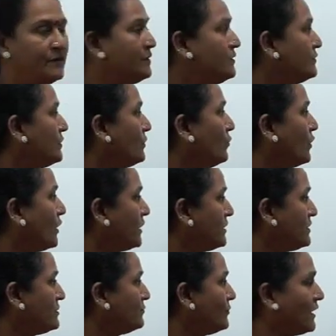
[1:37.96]
So what
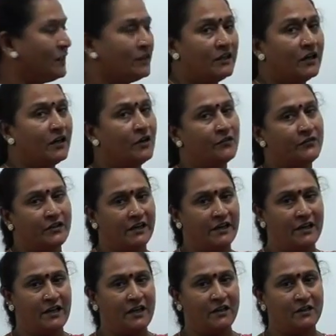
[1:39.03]
is 1/3 of
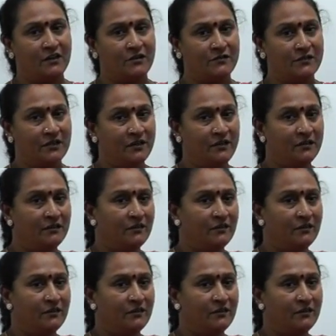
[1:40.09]
39,000?